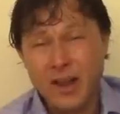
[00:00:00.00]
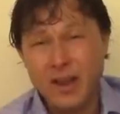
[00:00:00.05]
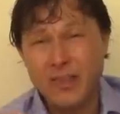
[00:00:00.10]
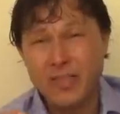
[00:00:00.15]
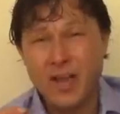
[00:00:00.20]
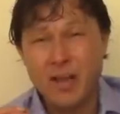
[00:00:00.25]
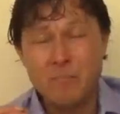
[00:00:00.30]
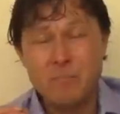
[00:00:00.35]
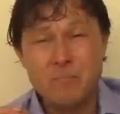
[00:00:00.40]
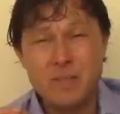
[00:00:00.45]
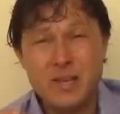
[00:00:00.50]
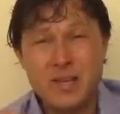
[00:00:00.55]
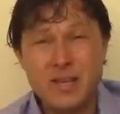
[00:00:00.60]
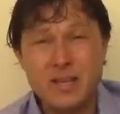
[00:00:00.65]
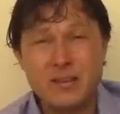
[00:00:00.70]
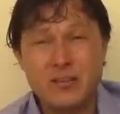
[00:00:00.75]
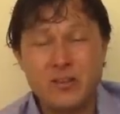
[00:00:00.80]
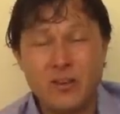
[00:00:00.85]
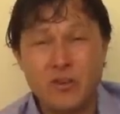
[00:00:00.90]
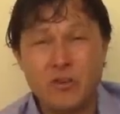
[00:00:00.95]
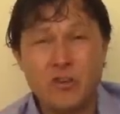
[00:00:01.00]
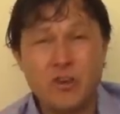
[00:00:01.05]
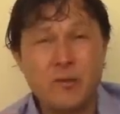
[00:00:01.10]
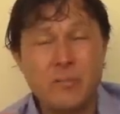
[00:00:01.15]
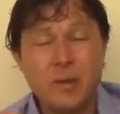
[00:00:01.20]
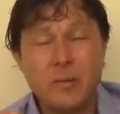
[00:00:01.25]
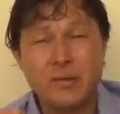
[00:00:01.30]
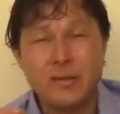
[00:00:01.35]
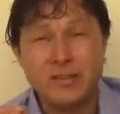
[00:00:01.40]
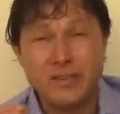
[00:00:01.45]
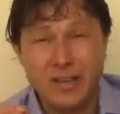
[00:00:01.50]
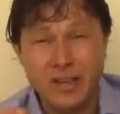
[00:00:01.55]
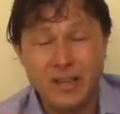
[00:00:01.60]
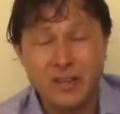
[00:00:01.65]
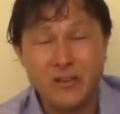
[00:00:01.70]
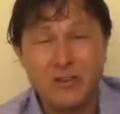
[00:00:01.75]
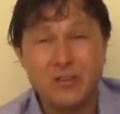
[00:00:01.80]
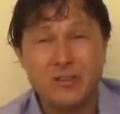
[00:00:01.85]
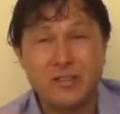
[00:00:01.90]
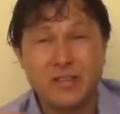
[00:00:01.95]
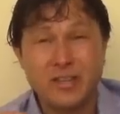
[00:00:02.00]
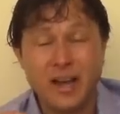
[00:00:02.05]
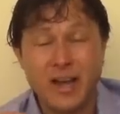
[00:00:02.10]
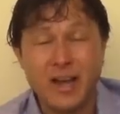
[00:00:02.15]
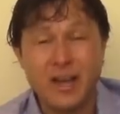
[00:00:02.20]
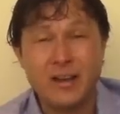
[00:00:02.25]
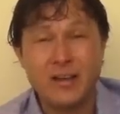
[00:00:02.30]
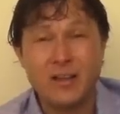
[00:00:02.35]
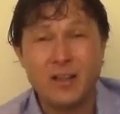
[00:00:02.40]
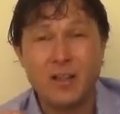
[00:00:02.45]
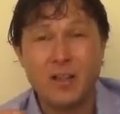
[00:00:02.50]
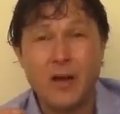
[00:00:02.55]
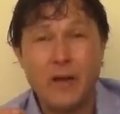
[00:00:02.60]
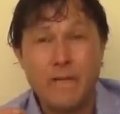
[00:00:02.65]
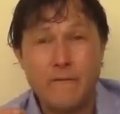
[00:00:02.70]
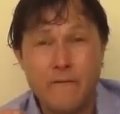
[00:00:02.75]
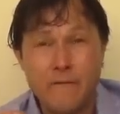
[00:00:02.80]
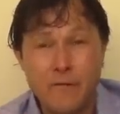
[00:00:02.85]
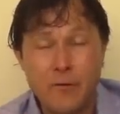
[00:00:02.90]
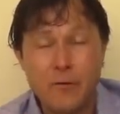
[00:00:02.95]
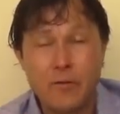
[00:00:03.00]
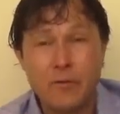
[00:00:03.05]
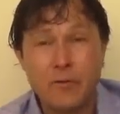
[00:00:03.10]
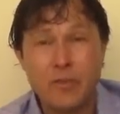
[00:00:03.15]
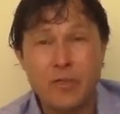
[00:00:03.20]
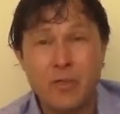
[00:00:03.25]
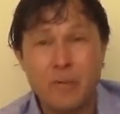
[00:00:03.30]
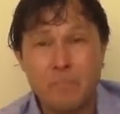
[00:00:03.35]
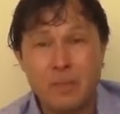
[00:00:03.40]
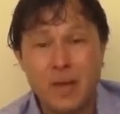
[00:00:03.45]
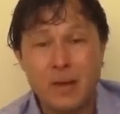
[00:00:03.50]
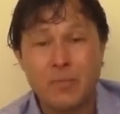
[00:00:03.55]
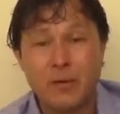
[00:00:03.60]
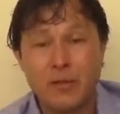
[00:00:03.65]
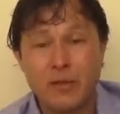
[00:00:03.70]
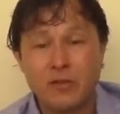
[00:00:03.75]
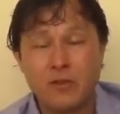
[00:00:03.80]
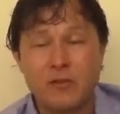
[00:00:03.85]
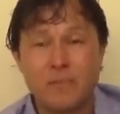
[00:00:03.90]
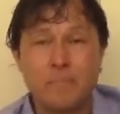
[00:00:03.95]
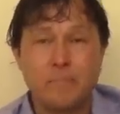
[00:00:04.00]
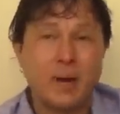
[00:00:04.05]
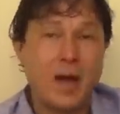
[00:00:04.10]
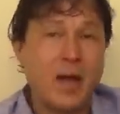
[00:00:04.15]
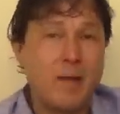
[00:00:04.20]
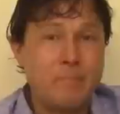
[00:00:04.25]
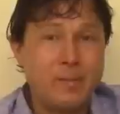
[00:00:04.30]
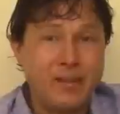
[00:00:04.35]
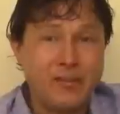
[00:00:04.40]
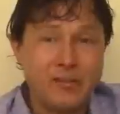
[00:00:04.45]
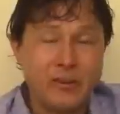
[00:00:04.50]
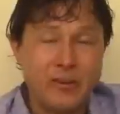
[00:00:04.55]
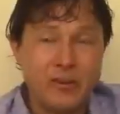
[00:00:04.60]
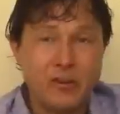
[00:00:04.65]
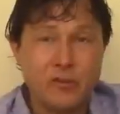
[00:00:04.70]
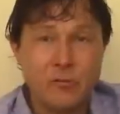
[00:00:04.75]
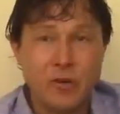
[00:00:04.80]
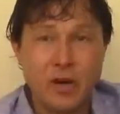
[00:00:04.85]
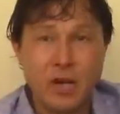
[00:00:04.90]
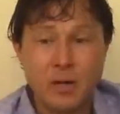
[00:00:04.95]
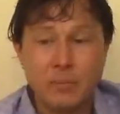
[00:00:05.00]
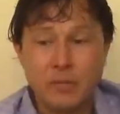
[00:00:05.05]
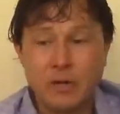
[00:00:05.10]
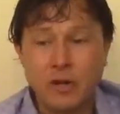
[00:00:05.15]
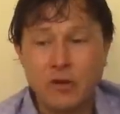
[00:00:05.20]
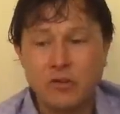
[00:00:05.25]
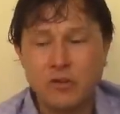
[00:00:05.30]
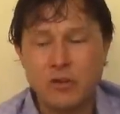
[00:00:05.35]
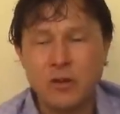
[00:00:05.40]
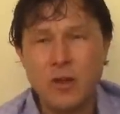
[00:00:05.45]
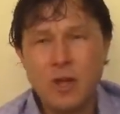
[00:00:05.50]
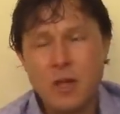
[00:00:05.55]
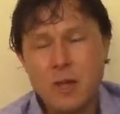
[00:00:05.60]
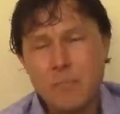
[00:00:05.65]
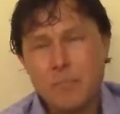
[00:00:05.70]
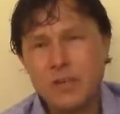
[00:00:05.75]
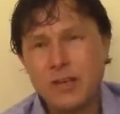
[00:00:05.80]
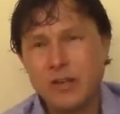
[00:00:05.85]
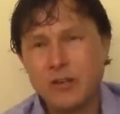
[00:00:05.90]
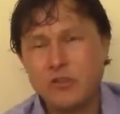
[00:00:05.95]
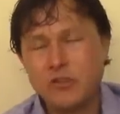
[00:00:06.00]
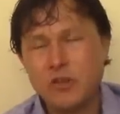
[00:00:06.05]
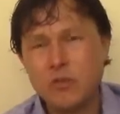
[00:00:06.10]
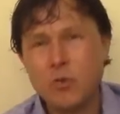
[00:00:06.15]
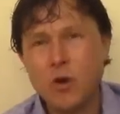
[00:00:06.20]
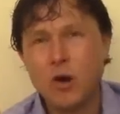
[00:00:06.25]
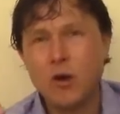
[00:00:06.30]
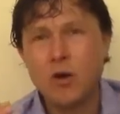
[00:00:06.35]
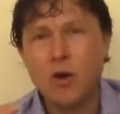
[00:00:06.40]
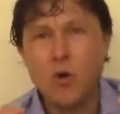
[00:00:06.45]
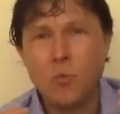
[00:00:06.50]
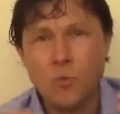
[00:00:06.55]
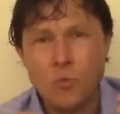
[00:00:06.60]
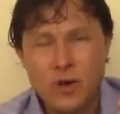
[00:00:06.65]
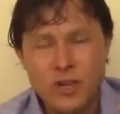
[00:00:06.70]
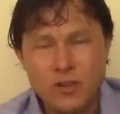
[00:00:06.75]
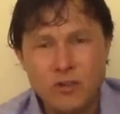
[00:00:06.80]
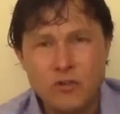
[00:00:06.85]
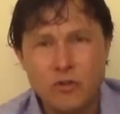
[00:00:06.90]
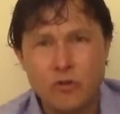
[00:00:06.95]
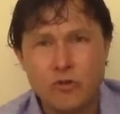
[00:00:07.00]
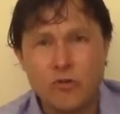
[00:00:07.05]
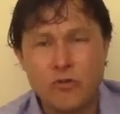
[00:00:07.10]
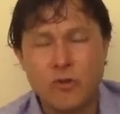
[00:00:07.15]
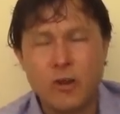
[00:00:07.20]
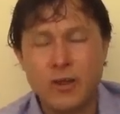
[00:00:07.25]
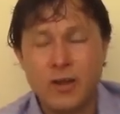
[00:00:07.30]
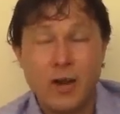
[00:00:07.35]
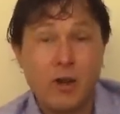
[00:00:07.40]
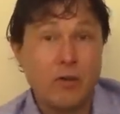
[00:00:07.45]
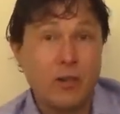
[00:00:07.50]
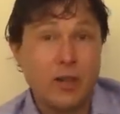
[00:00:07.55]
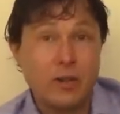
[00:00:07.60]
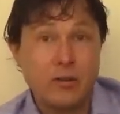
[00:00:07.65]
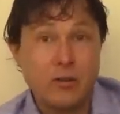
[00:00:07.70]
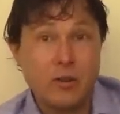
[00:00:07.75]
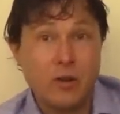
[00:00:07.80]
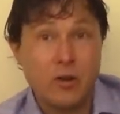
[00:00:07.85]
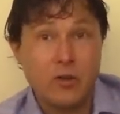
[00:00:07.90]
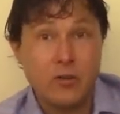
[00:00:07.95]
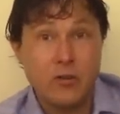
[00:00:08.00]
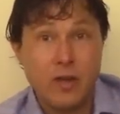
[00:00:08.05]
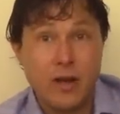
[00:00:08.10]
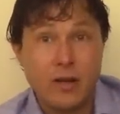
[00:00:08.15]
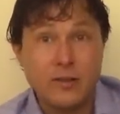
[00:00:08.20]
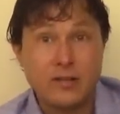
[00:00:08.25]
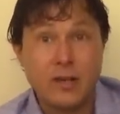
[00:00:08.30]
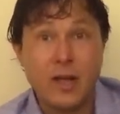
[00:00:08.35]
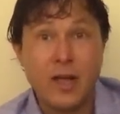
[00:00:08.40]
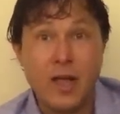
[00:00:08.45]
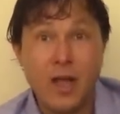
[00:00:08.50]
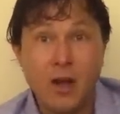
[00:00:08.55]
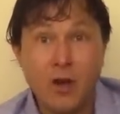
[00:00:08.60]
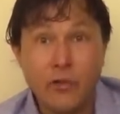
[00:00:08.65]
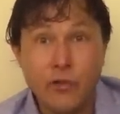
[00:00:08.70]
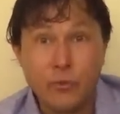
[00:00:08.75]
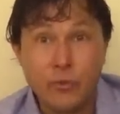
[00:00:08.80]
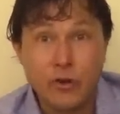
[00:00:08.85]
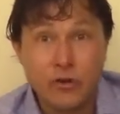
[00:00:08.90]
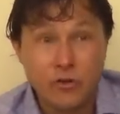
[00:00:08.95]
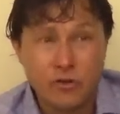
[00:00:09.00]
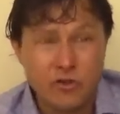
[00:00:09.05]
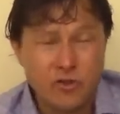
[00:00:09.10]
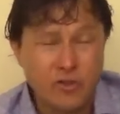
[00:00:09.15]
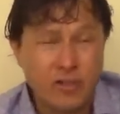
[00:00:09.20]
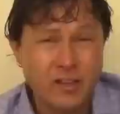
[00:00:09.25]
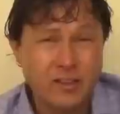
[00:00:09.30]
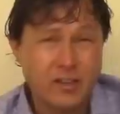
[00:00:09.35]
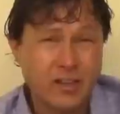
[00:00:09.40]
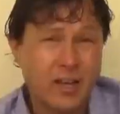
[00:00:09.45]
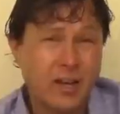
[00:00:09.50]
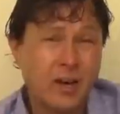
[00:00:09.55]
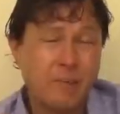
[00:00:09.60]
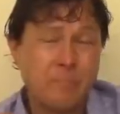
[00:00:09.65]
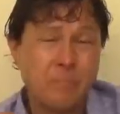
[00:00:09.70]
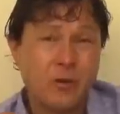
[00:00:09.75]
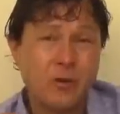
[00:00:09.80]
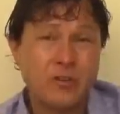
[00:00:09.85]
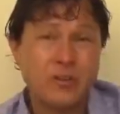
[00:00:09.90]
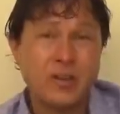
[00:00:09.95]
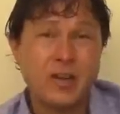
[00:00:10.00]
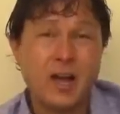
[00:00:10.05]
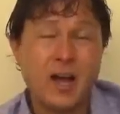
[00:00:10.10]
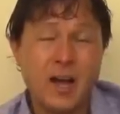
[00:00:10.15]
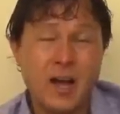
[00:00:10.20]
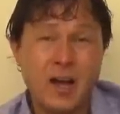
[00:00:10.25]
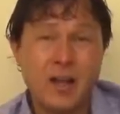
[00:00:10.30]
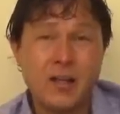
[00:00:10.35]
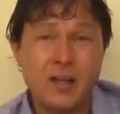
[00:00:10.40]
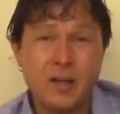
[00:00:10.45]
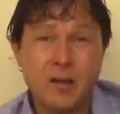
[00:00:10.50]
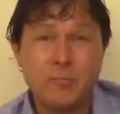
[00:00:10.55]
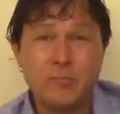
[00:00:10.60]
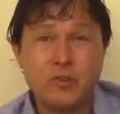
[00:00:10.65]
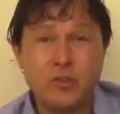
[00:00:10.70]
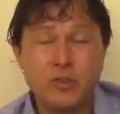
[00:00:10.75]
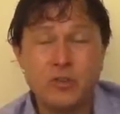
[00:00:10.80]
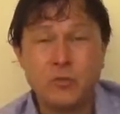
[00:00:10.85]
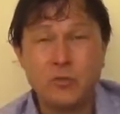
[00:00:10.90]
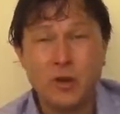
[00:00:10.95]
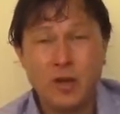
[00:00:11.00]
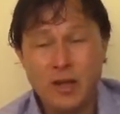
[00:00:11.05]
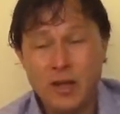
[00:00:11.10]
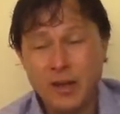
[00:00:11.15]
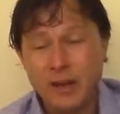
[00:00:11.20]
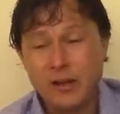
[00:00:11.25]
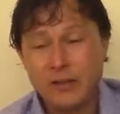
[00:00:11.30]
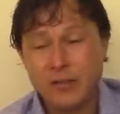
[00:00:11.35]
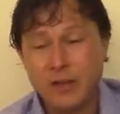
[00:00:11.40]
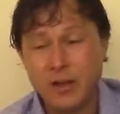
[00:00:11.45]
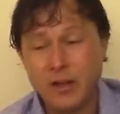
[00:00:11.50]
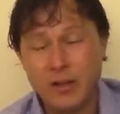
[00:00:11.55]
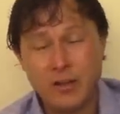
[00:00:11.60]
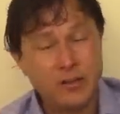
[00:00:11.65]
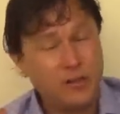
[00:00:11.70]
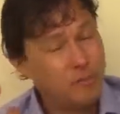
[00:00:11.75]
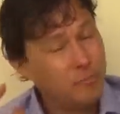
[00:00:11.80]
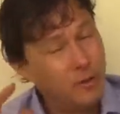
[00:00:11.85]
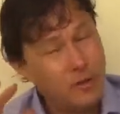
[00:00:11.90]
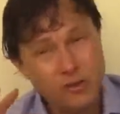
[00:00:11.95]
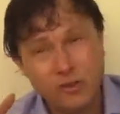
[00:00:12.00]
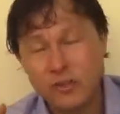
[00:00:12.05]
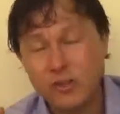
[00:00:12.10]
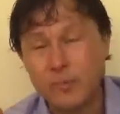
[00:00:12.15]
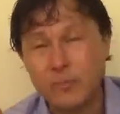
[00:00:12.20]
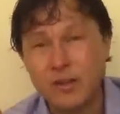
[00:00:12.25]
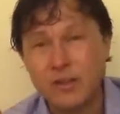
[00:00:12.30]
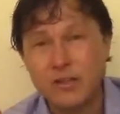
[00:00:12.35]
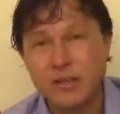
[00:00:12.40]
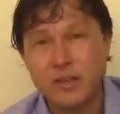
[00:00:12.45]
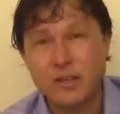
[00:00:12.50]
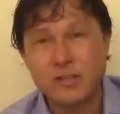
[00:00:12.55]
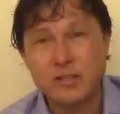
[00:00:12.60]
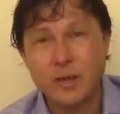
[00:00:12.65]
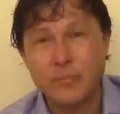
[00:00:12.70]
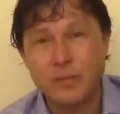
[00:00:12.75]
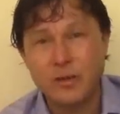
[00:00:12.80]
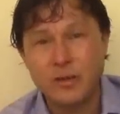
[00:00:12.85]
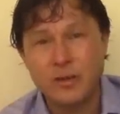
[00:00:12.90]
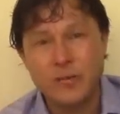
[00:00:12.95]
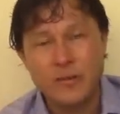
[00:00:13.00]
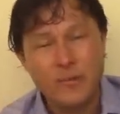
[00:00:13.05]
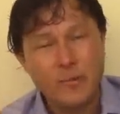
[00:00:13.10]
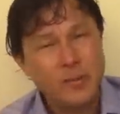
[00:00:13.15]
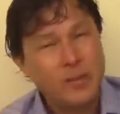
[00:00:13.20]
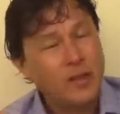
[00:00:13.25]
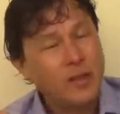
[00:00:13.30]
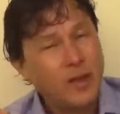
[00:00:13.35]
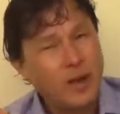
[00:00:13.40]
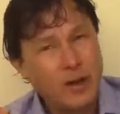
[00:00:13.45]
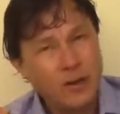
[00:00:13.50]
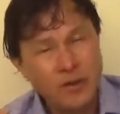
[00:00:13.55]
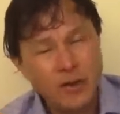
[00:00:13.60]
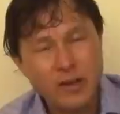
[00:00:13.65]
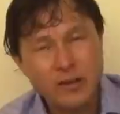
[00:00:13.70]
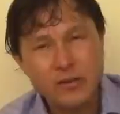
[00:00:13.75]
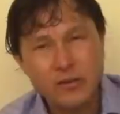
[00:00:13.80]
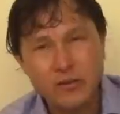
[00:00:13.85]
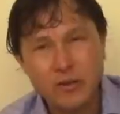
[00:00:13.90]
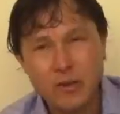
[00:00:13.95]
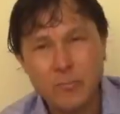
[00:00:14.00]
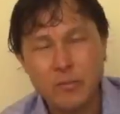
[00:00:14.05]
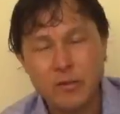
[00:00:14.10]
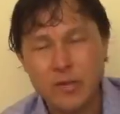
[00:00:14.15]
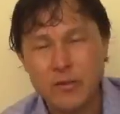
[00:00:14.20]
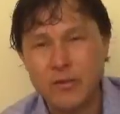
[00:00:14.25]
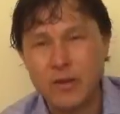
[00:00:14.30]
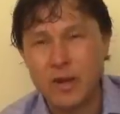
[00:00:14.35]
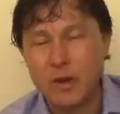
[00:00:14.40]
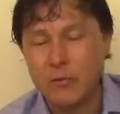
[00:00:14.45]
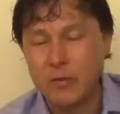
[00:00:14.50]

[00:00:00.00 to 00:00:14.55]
and that means you're going to be able to take your diet a lot further than the people that just buy it based on his recommendation because you are a researcher, and I would like to call you guys a health researcher, and that's the kind of person I am too, because as much as somebody says something, I don't necessarily believe it.